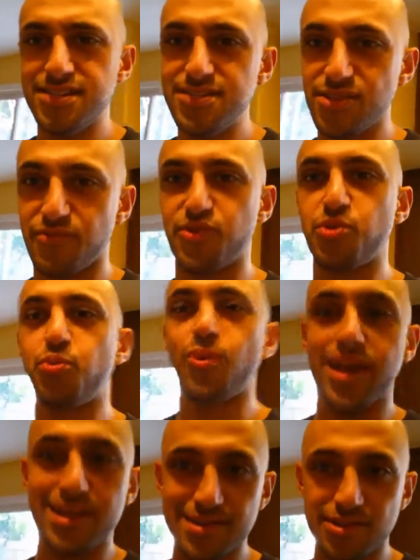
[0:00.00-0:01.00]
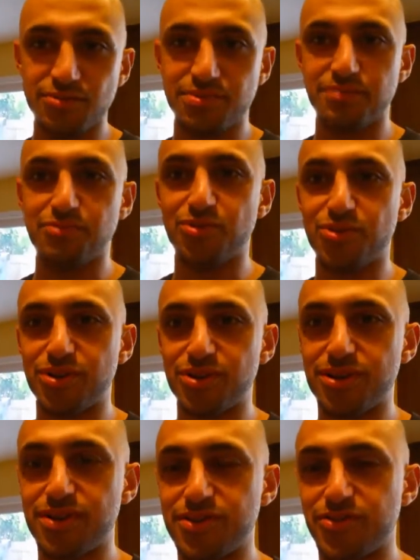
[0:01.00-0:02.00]
So if you weigh a little bit
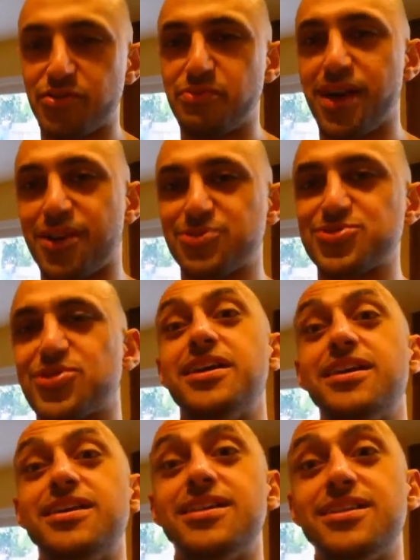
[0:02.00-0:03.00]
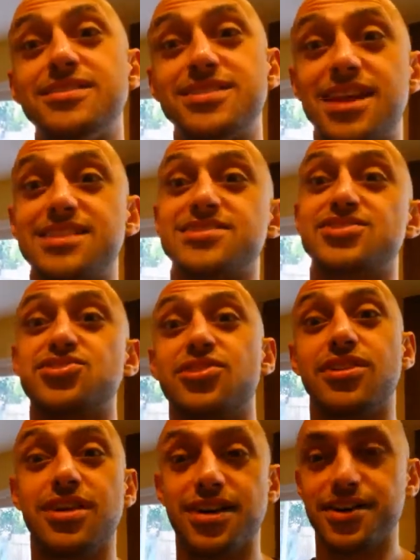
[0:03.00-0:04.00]
more, your macros tend to
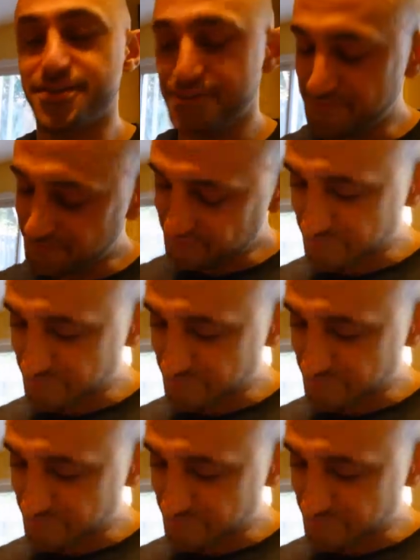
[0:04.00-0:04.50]
start higher.